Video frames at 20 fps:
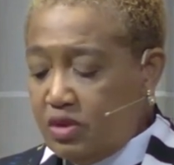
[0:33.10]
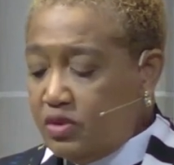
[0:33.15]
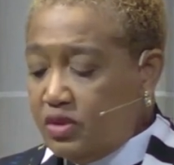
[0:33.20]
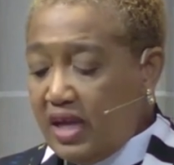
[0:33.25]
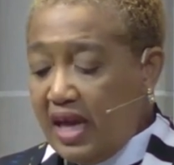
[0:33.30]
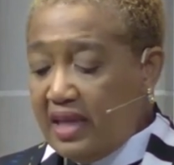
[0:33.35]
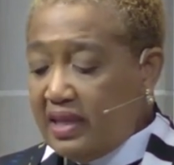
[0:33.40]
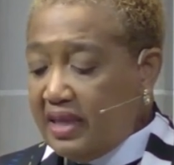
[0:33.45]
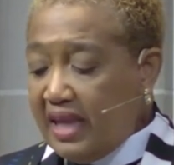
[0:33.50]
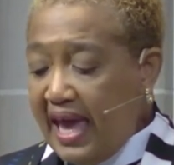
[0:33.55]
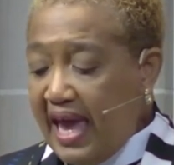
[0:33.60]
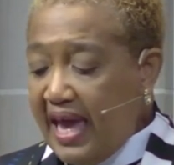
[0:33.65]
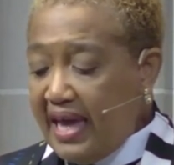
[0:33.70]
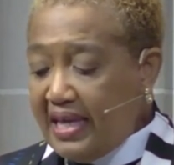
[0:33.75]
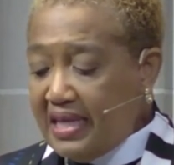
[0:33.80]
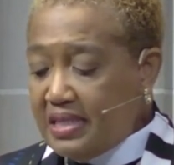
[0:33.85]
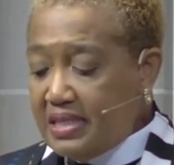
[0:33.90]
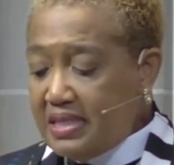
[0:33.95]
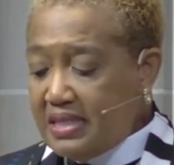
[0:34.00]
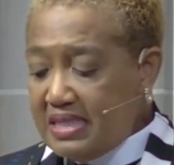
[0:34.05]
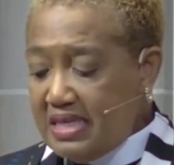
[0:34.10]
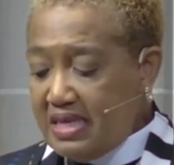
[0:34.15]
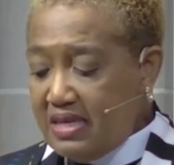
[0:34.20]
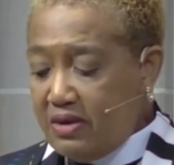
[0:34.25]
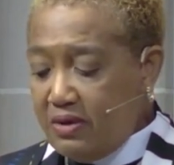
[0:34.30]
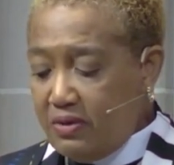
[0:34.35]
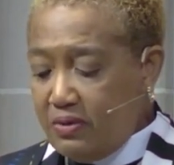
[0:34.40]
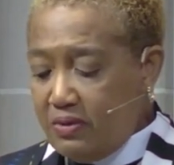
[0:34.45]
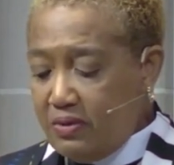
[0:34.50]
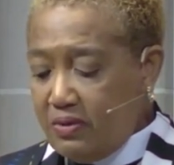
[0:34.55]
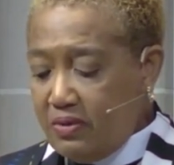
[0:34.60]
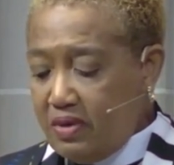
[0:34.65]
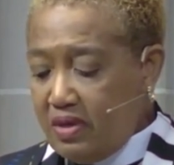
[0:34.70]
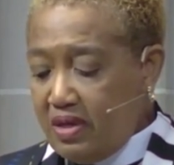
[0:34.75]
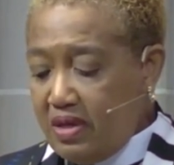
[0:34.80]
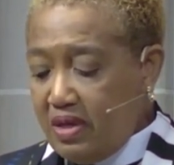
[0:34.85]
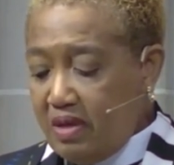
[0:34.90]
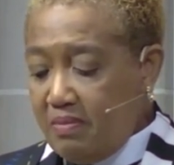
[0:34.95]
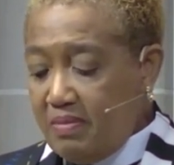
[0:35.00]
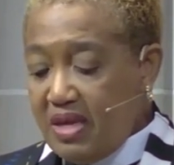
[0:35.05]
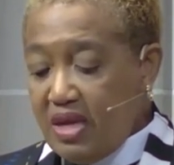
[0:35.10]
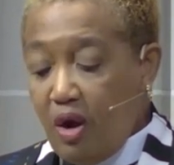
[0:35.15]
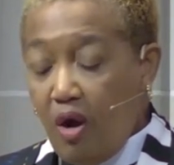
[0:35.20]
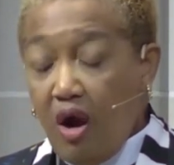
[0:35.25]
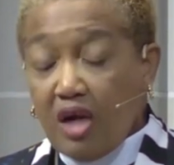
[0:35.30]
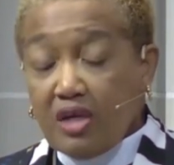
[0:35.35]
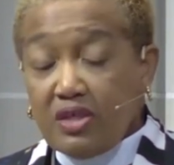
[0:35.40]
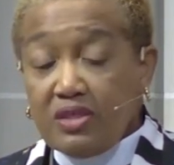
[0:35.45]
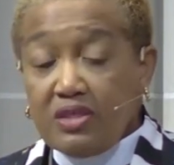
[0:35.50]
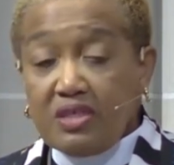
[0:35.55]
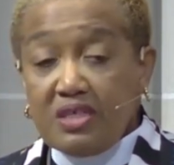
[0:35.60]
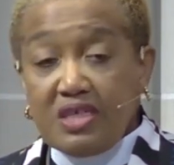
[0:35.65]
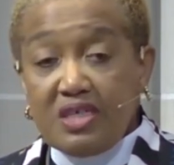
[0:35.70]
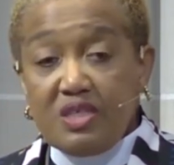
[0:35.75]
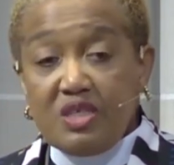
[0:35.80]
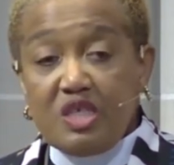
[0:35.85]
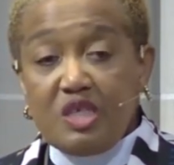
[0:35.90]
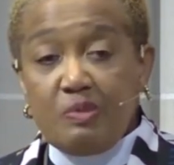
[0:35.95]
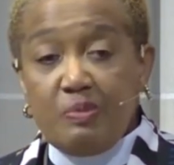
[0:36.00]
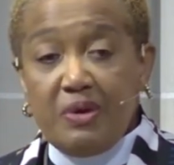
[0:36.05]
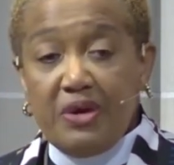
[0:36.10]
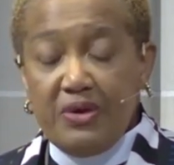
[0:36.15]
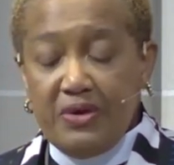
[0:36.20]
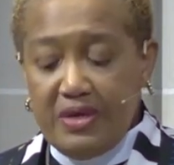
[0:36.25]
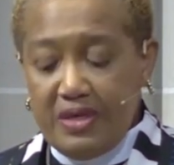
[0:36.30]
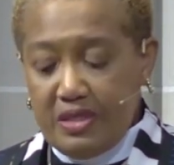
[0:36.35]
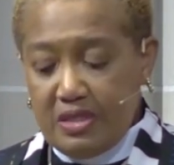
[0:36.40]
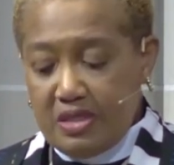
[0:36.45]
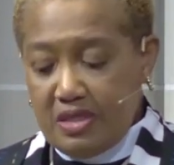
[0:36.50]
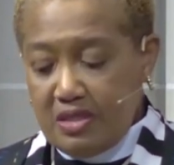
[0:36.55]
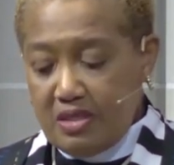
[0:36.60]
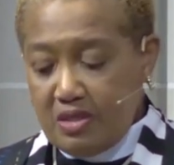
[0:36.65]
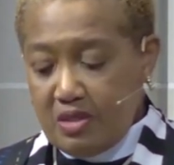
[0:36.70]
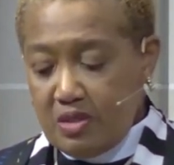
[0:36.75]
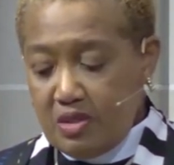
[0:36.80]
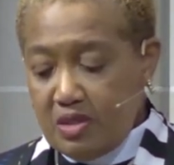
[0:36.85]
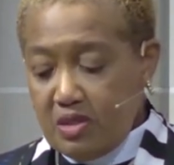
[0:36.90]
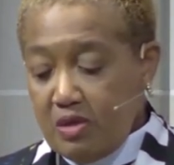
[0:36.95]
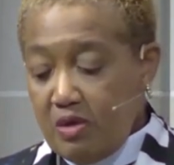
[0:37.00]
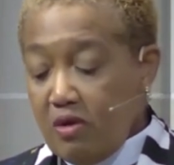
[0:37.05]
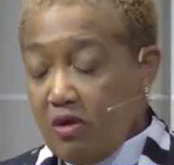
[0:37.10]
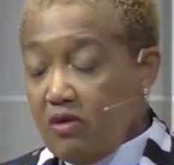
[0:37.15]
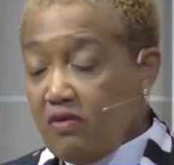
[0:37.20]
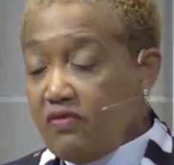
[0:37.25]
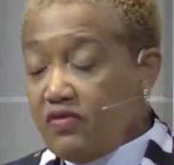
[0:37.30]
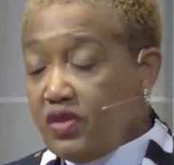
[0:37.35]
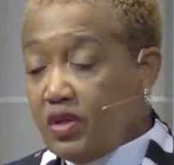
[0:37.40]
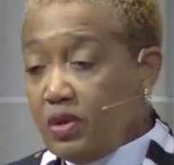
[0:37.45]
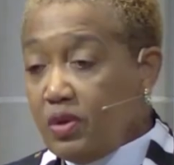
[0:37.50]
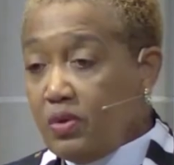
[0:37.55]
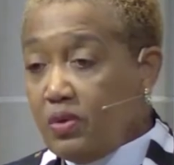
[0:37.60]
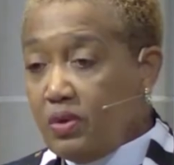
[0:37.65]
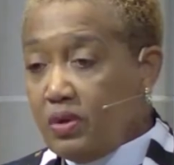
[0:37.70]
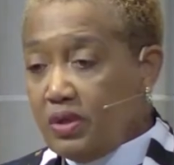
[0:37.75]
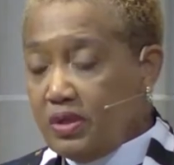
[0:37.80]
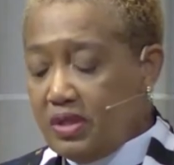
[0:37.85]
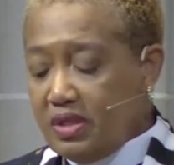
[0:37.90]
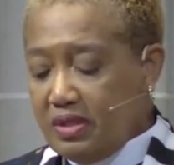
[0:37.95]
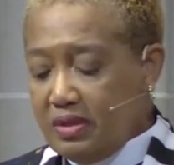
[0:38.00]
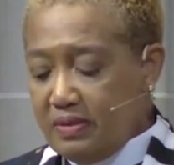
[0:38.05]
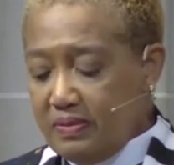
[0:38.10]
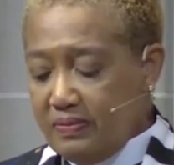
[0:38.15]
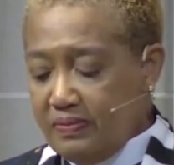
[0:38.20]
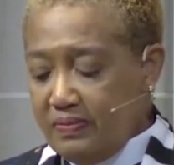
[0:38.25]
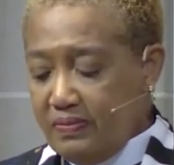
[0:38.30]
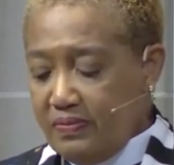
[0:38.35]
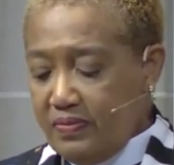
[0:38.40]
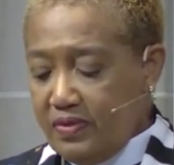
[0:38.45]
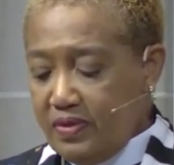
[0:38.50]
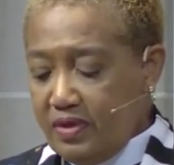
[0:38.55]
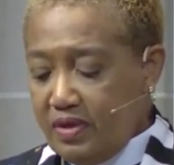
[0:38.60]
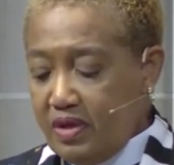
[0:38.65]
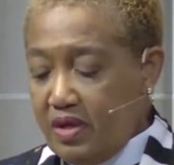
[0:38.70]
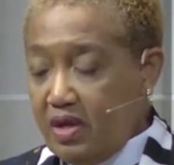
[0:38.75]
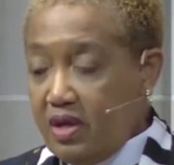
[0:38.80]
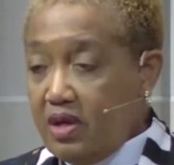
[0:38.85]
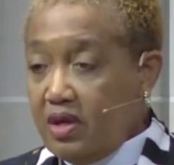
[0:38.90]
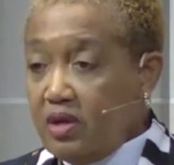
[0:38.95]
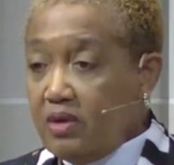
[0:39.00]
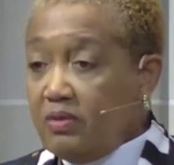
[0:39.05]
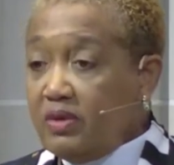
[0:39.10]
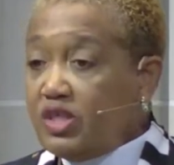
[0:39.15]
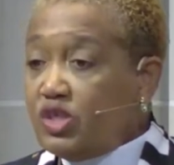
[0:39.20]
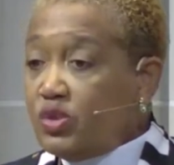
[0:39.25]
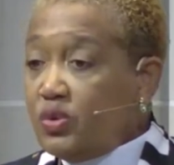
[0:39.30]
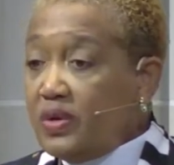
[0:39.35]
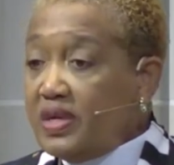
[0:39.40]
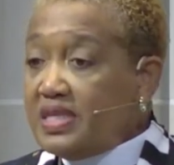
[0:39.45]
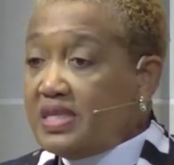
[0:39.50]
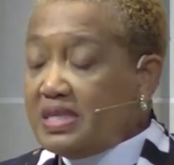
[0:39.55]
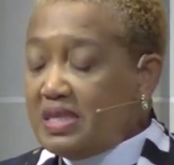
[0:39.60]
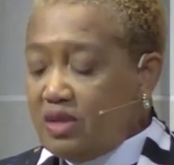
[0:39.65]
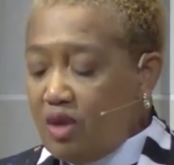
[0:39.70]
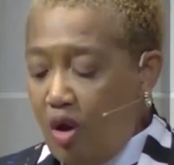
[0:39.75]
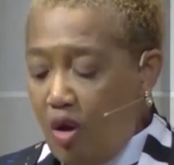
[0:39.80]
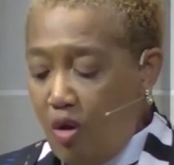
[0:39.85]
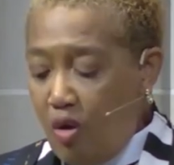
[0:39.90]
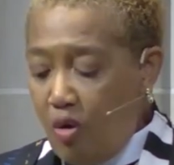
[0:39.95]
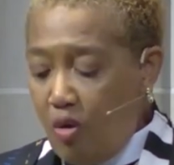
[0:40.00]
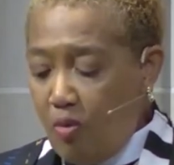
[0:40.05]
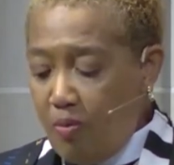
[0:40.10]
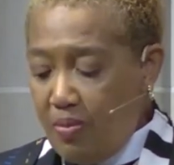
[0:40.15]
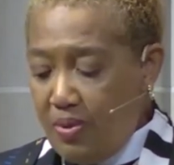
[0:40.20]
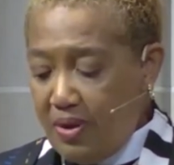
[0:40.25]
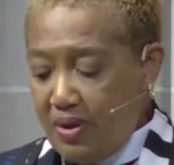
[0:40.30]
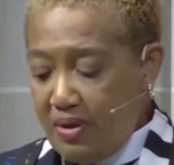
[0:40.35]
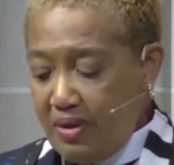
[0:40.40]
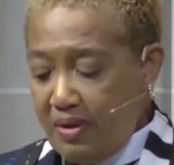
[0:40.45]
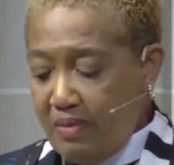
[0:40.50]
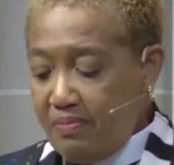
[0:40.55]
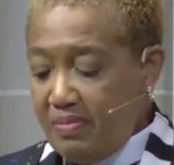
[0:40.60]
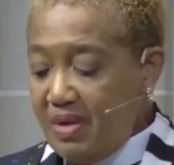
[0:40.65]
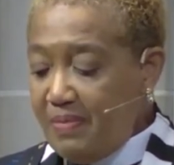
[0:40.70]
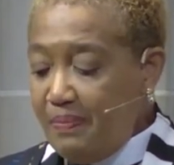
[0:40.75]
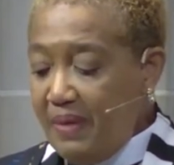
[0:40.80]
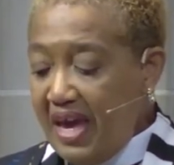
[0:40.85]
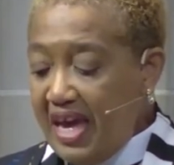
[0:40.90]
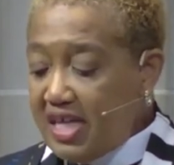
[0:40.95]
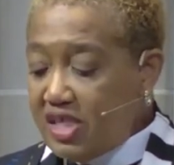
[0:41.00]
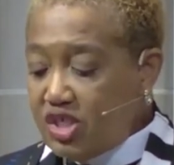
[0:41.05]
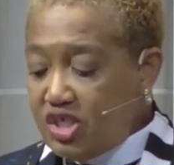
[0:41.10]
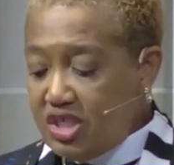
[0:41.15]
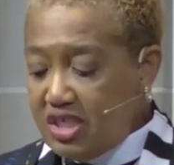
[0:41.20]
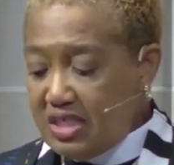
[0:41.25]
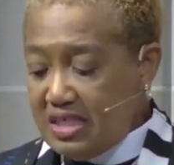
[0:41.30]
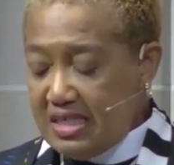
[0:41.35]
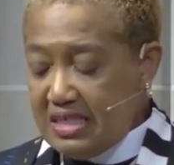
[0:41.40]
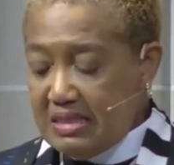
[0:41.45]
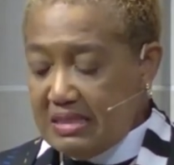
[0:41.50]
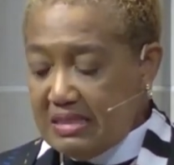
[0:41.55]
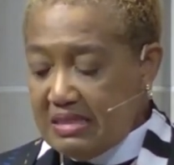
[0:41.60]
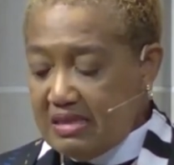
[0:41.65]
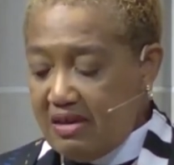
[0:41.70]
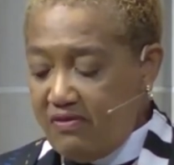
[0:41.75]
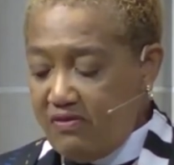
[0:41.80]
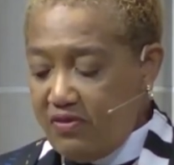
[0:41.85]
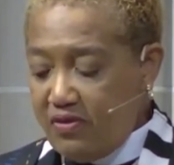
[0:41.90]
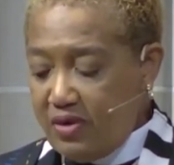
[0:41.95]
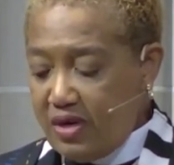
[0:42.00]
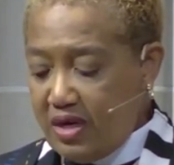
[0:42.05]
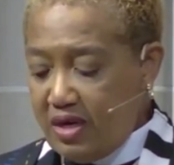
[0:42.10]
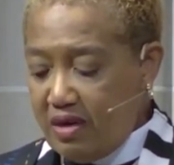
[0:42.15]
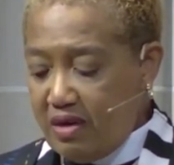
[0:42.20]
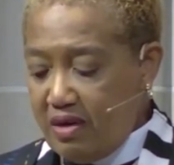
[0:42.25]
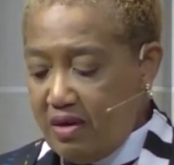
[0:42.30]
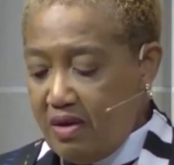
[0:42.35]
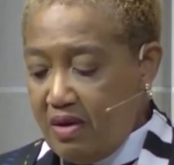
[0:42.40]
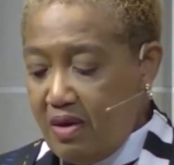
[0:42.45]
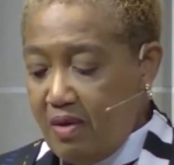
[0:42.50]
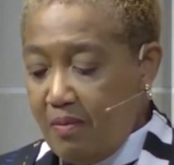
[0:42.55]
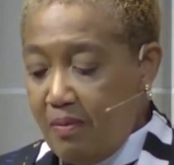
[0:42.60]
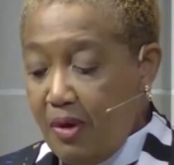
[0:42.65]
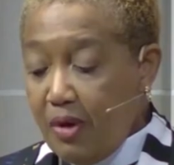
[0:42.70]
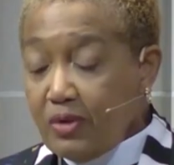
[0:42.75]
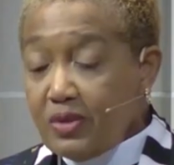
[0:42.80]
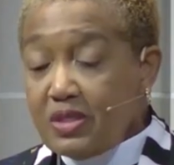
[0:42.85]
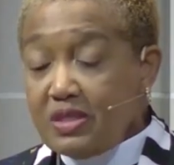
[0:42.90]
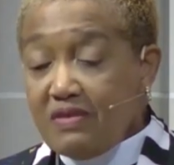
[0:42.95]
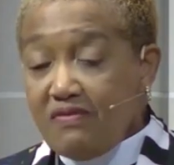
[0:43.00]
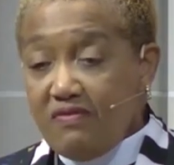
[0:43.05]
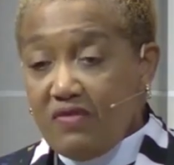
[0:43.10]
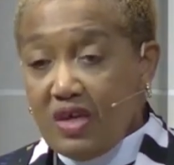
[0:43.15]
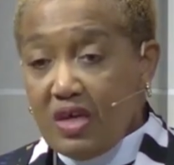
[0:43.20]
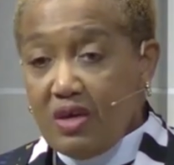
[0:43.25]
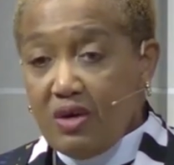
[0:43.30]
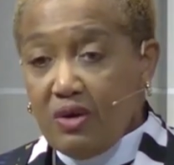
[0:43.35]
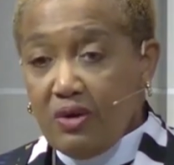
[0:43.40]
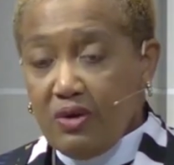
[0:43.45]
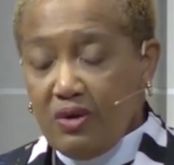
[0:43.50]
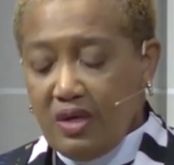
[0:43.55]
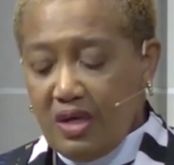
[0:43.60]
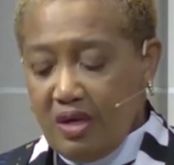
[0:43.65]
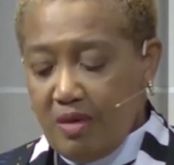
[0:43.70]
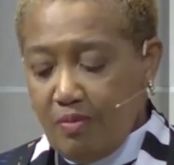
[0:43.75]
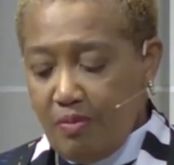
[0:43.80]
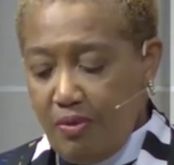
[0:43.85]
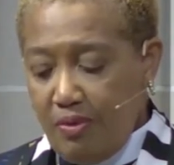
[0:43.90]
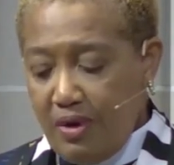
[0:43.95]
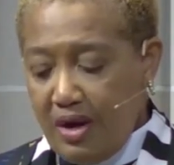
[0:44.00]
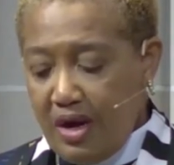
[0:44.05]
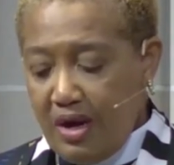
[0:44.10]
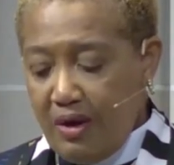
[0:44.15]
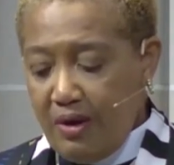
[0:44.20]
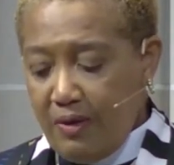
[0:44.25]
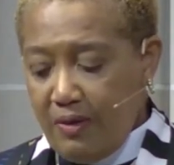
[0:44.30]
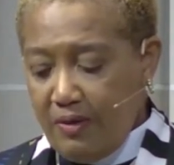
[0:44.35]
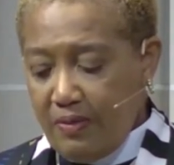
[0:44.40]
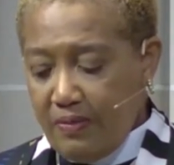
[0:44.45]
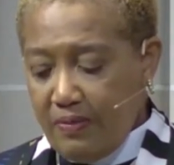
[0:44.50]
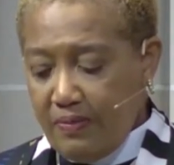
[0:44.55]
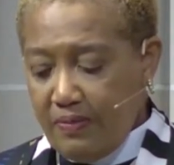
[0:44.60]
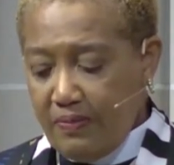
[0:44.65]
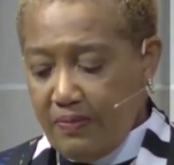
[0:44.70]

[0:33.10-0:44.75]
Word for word: Do not lag in zeal. Be ardent in spirit. Serve the Lord. Rejoice in hope. Be patient in suffering. Persevere in prayer.